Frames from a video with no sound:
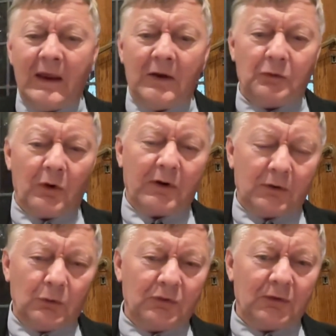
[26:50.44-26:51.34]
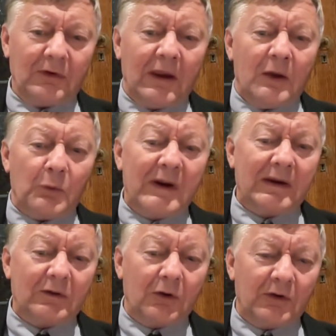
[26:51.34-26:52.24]
rocket launchers, we
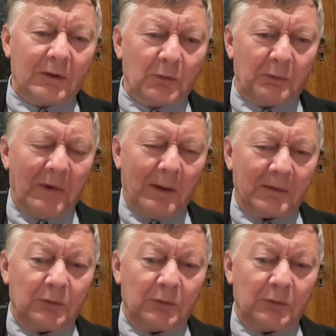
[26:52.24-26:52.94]
can go to them with Bibles.